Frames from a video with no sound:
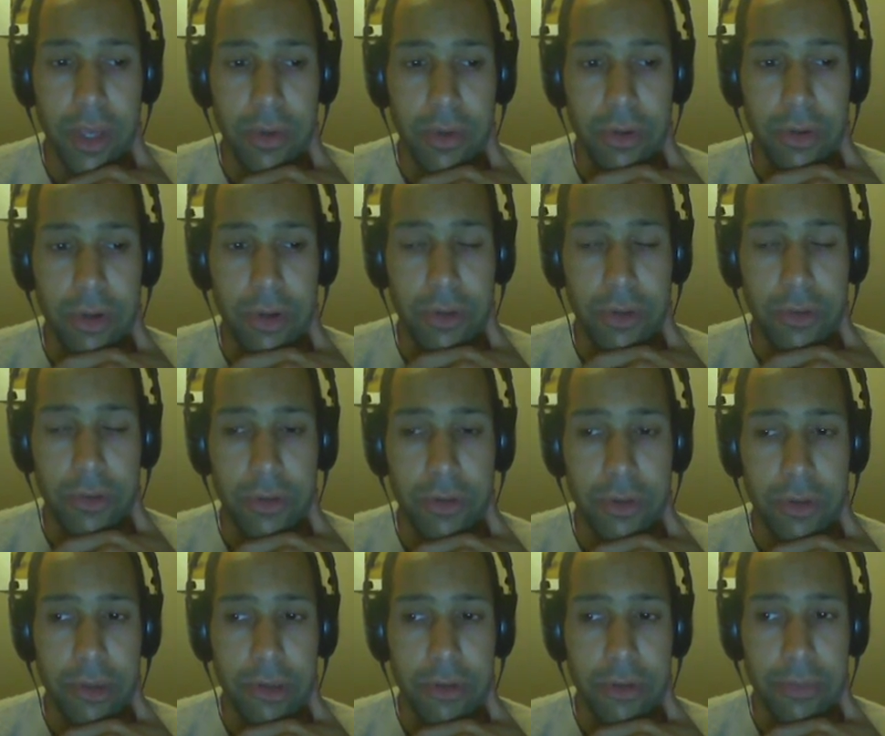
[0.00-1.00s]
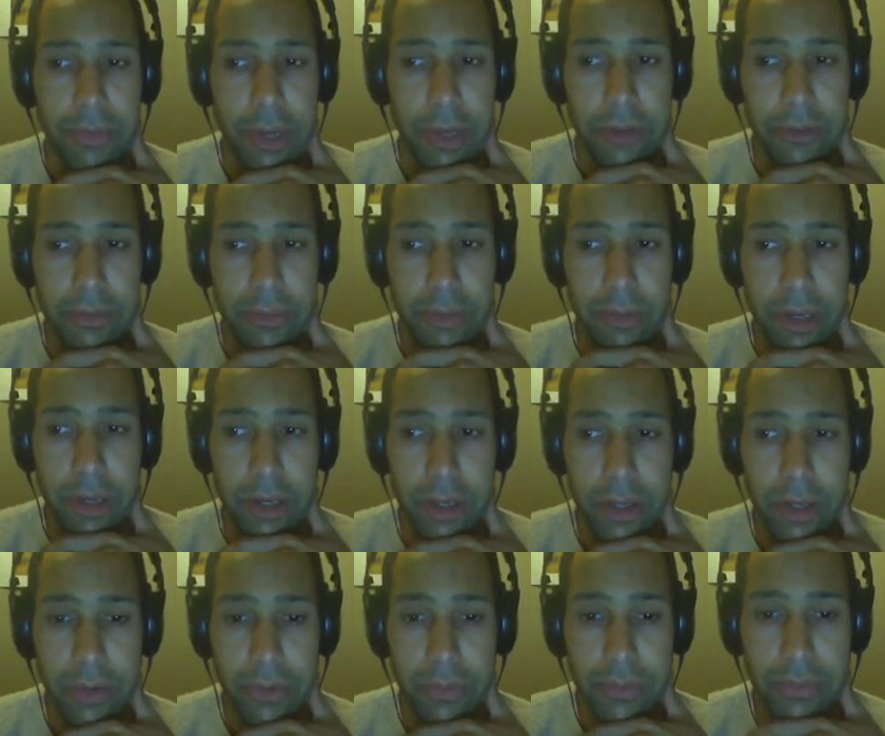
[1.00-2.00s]
We're going to talk about the maximum
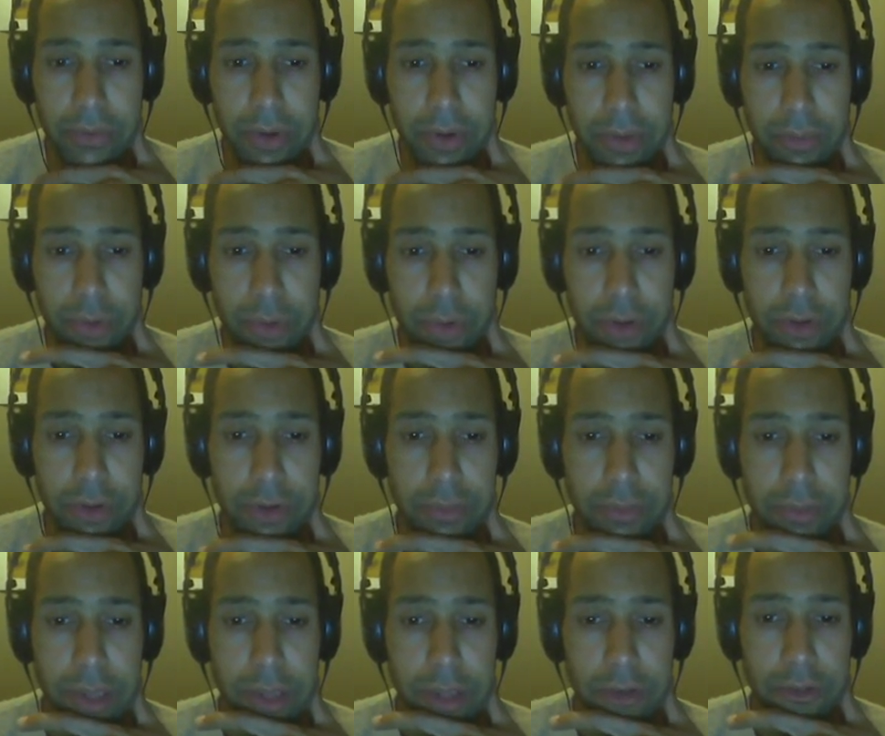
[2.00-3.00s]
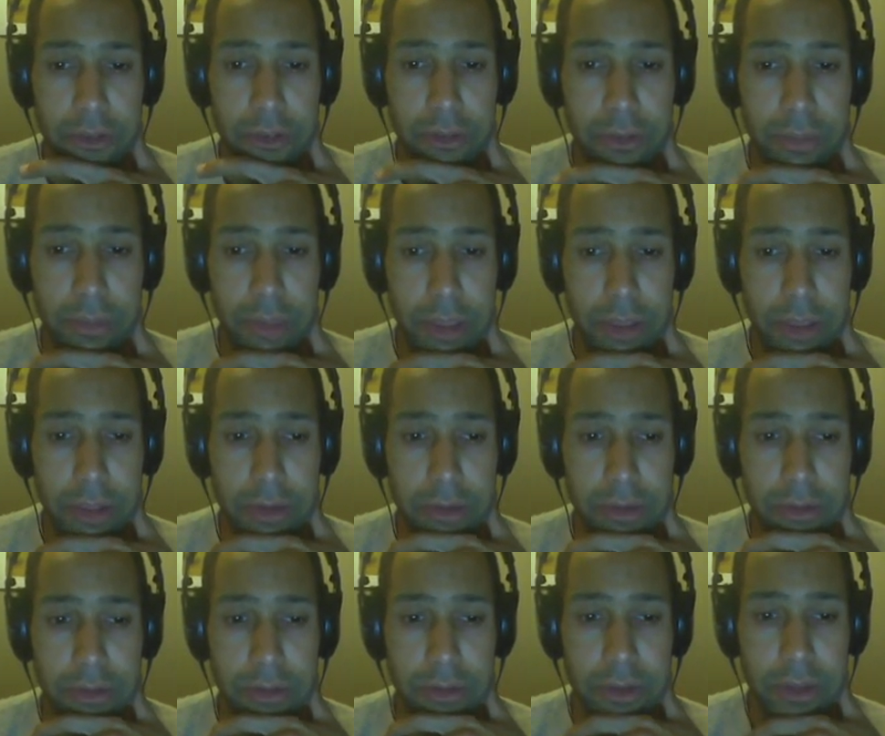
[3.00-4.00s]
likelihood framework, the Bayesian
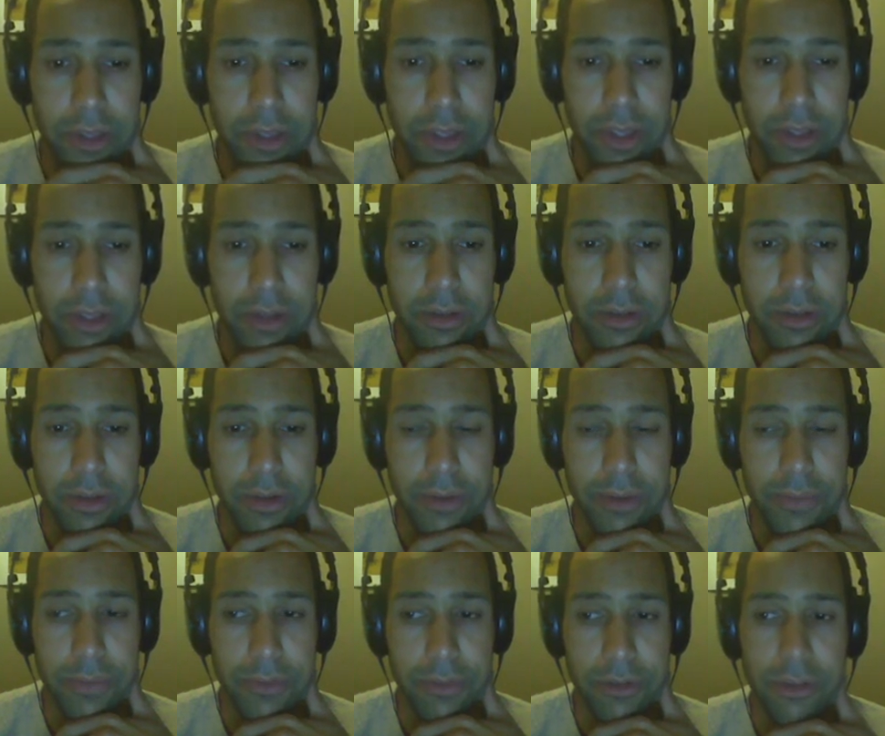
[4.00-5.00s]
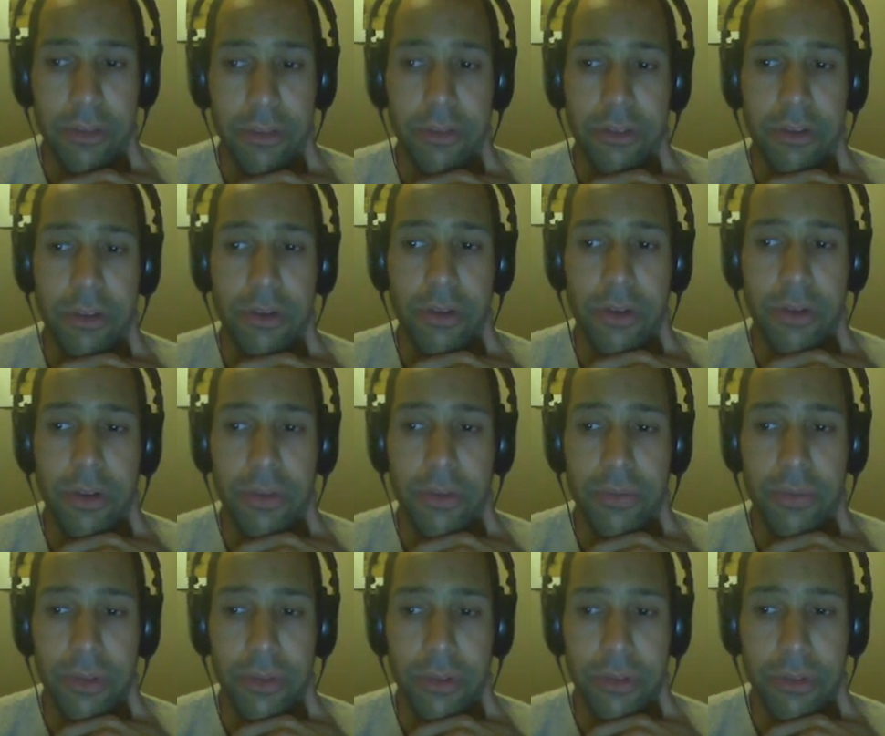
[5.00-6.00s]
methods, and statistical
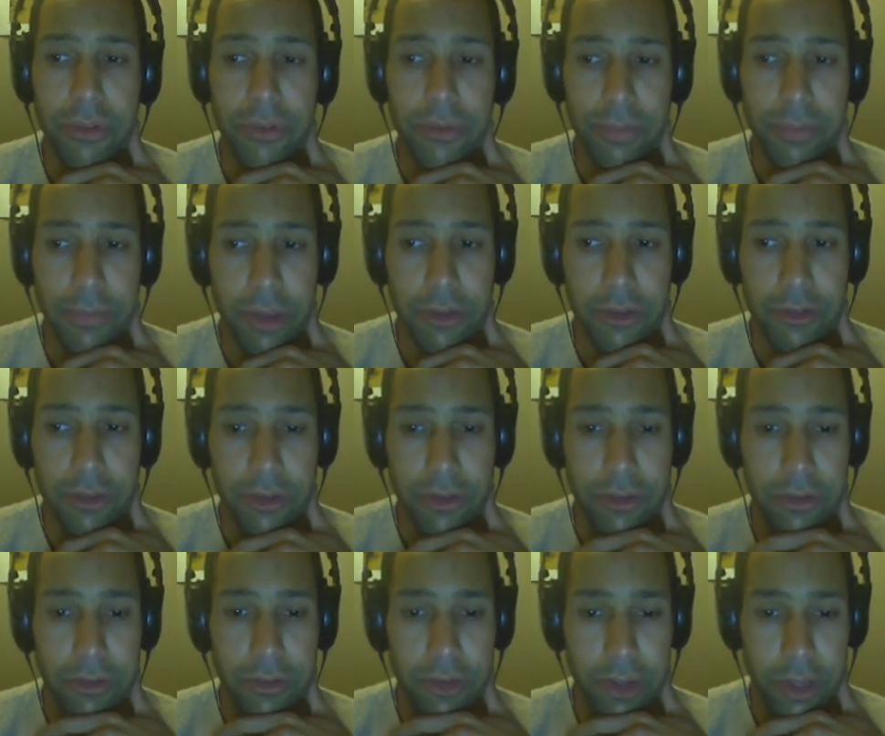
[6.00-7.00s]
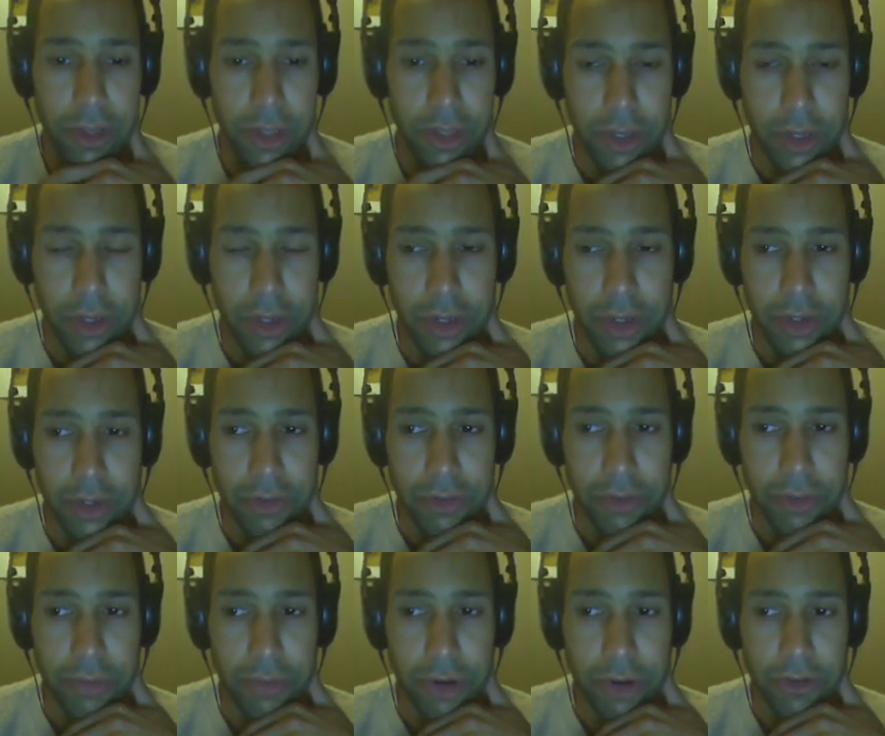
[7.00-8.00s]
confidence measures on
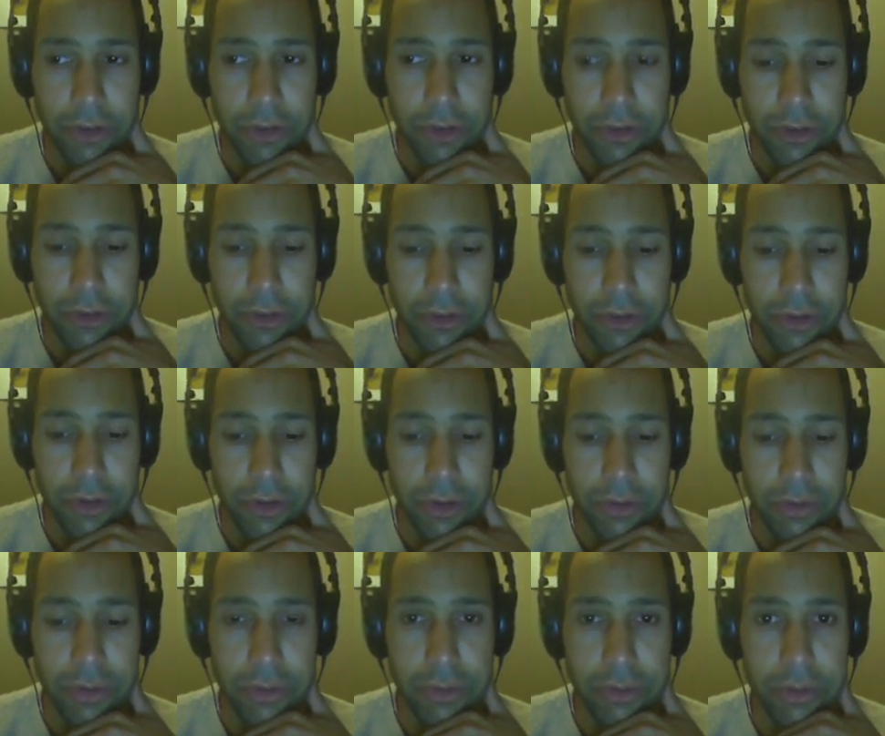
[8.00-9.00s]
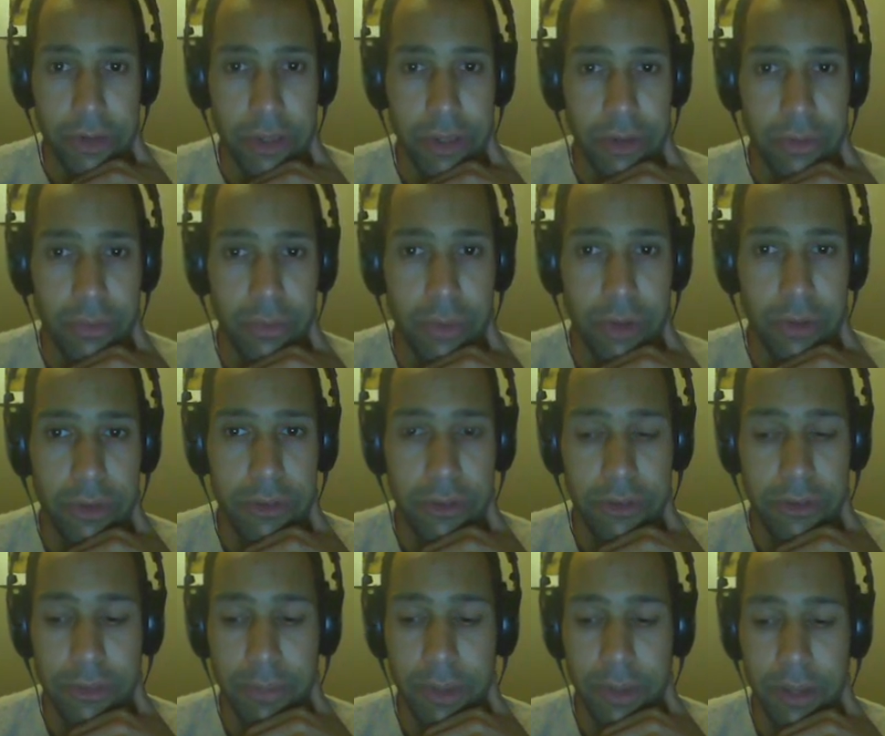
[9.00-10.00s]
the branches on a tree once
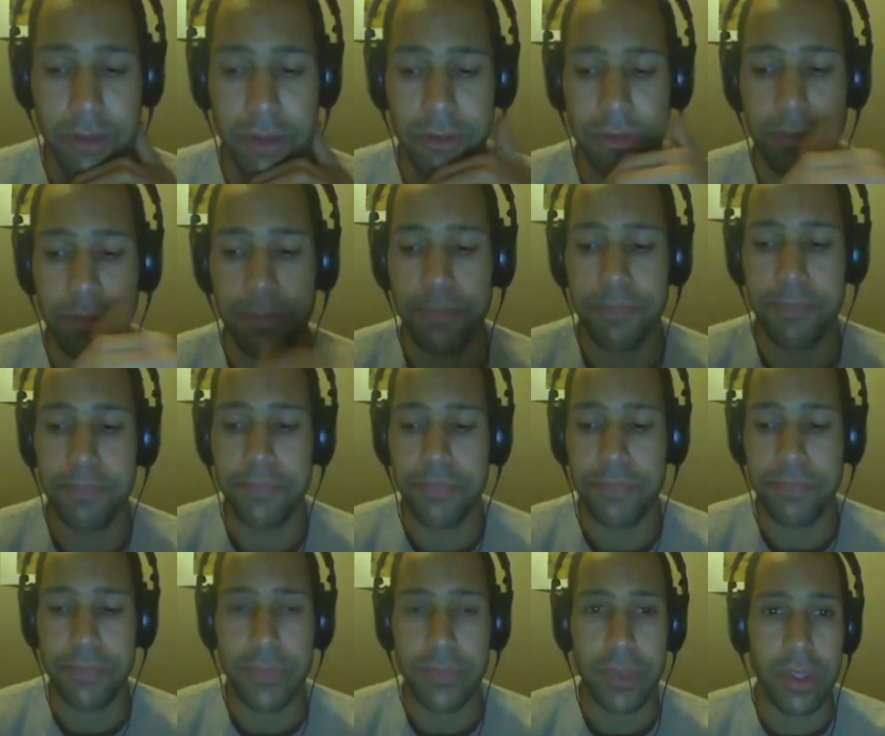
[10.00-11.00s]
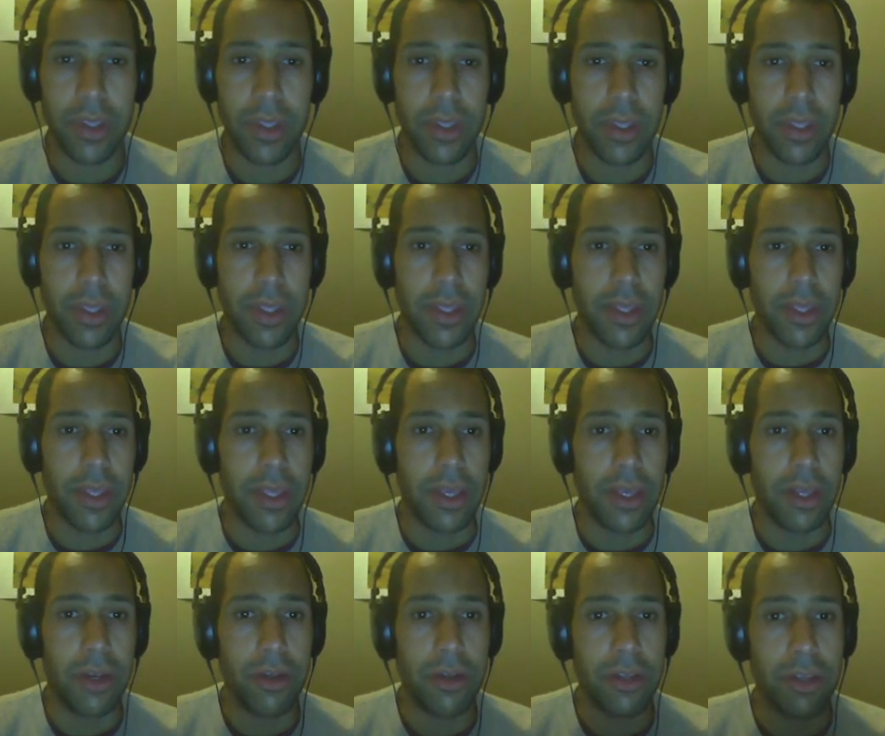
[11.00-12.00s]
it's built.
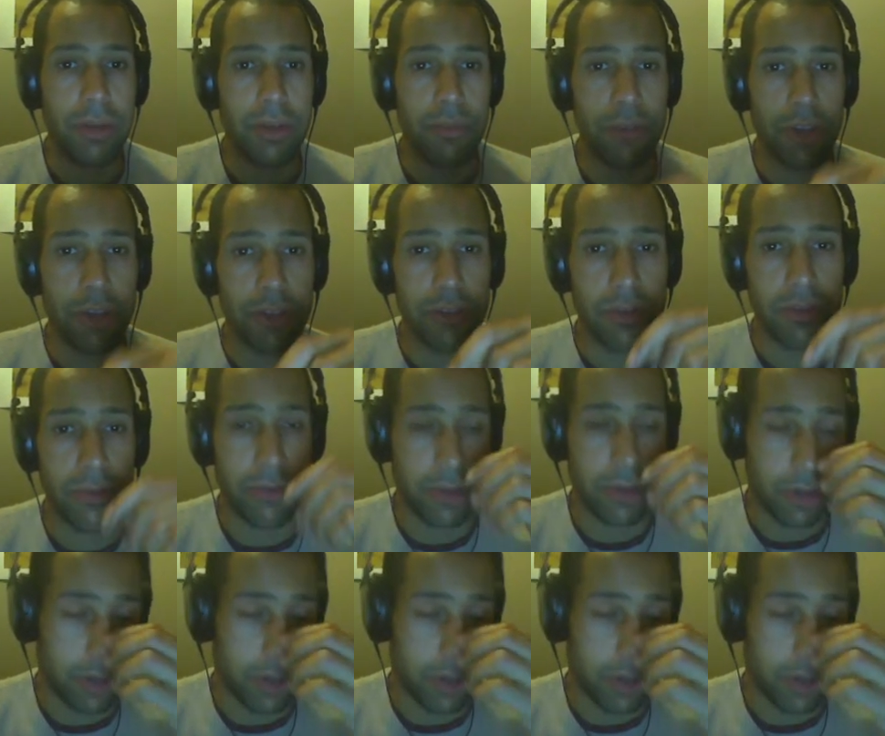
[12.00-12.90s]
Learning objectives are